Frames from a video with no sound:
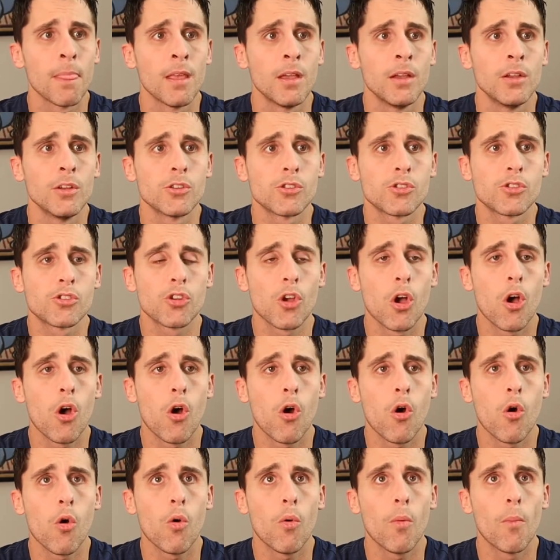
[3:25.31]

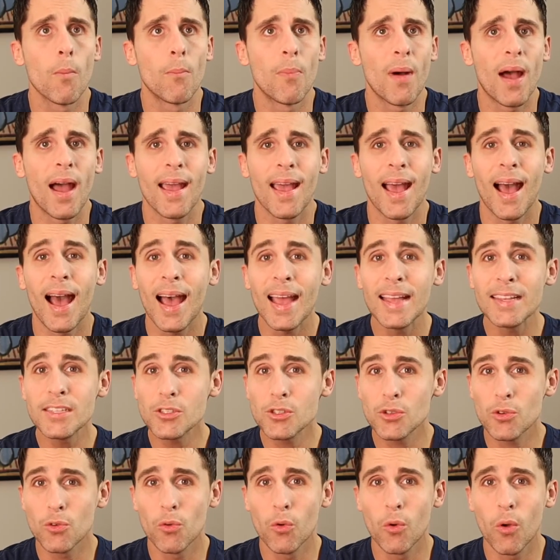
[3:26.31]
So by high
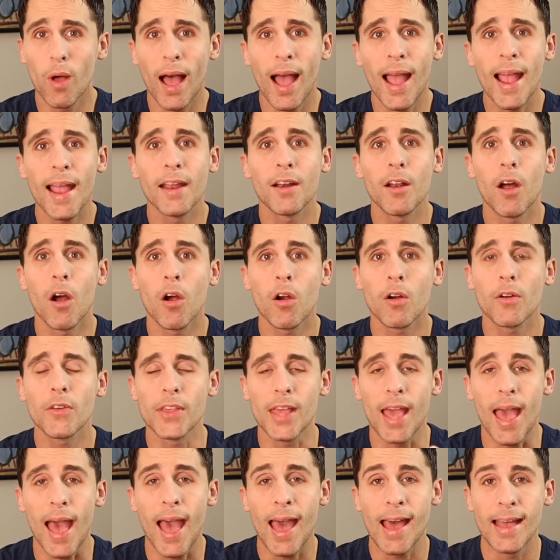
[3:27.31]
school, I had
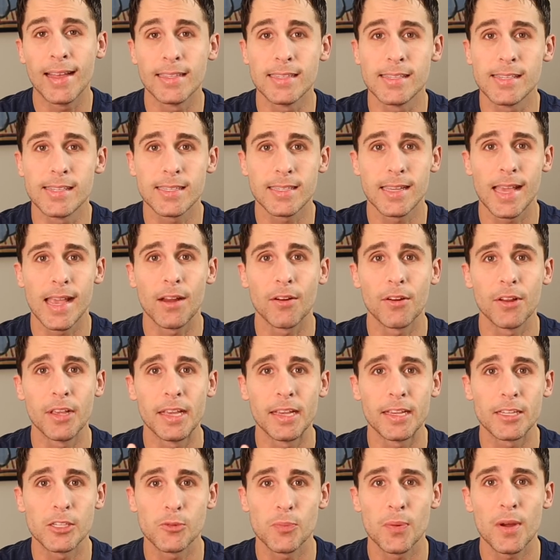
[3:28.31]
already had scary
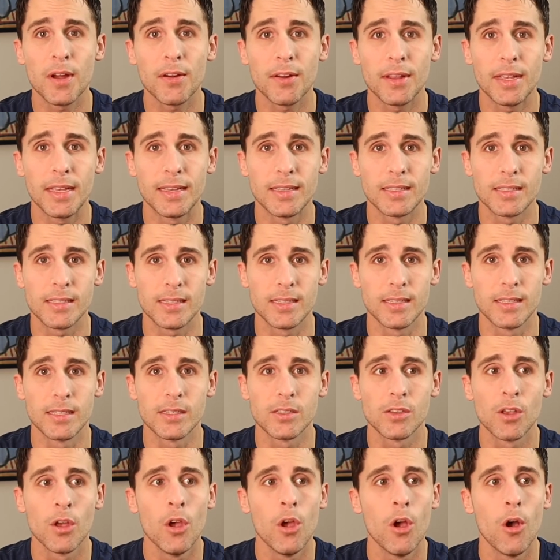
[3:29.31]

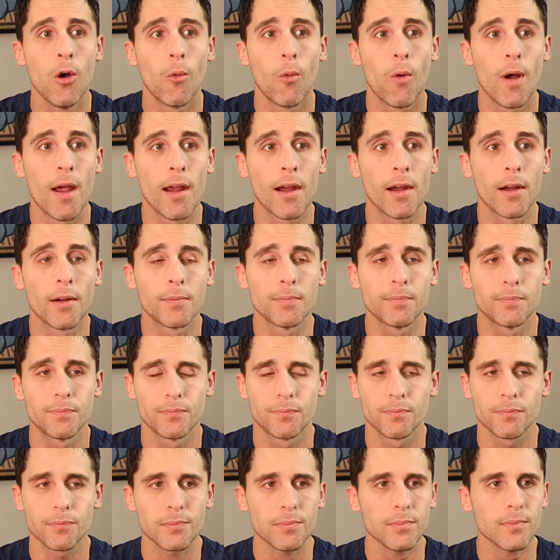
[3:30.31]
experiences where
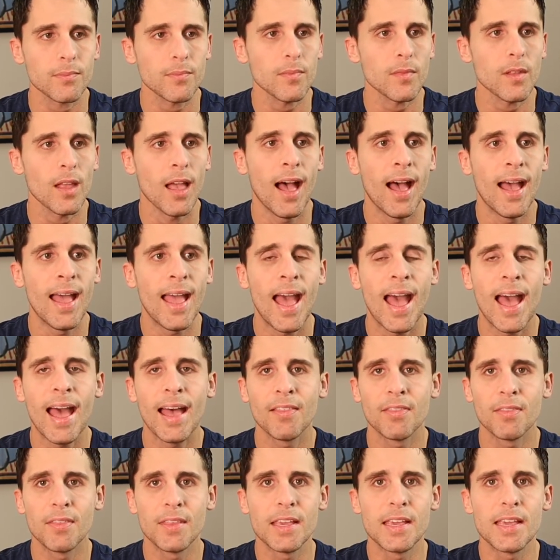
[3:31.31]
I
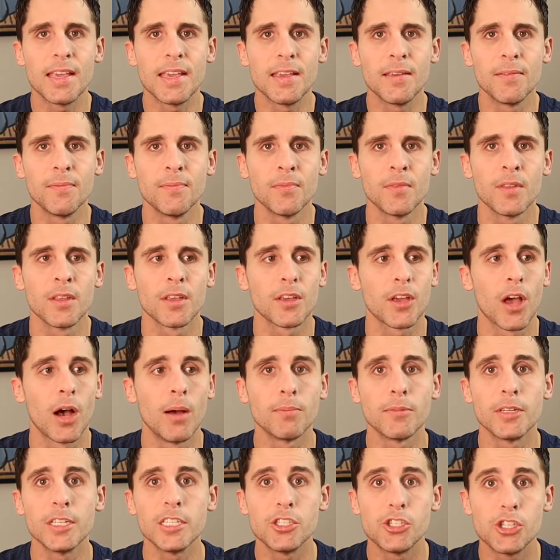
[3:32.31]
had the
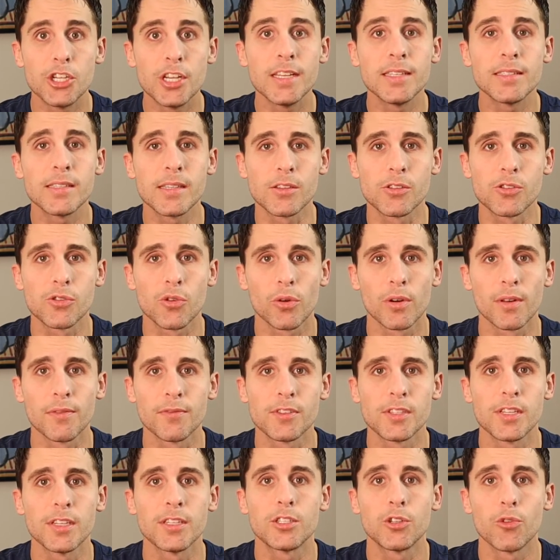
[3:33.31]
come to Jesus sort of
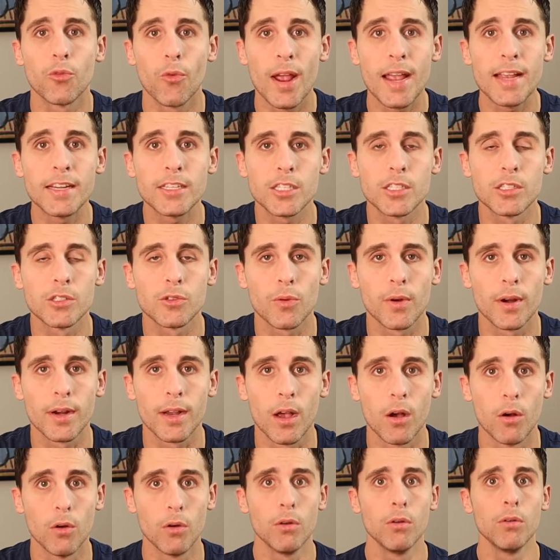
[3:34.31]
situations where I
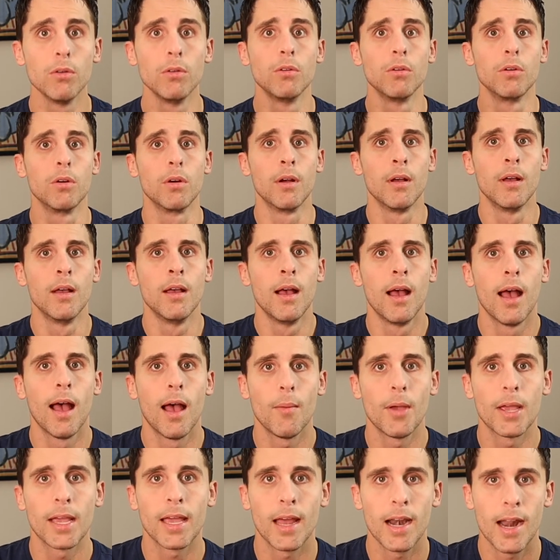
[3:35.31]
go, ooh,
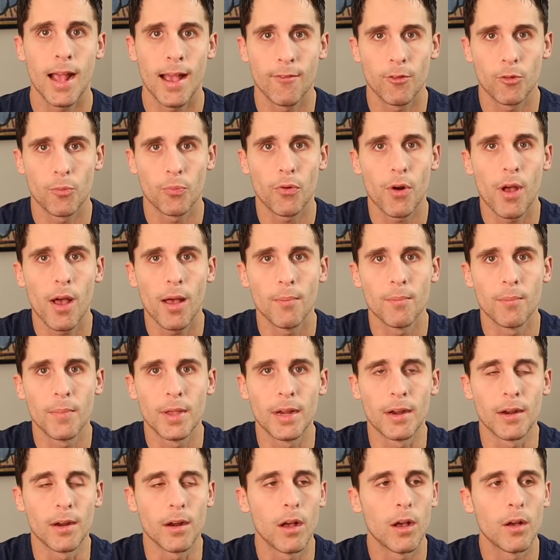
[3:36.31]
I may kind of have a problem
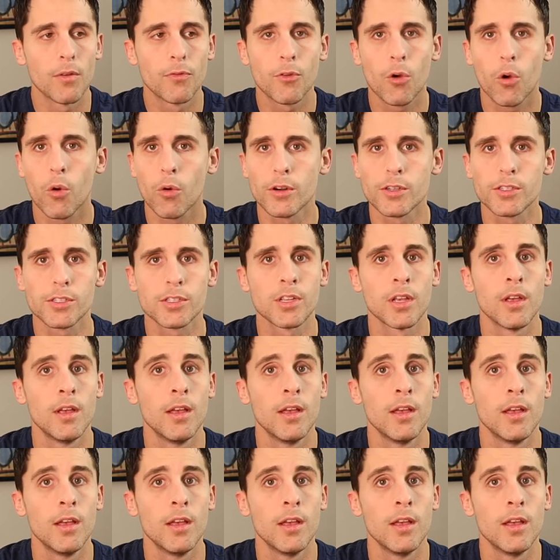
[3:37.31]
here. Of course,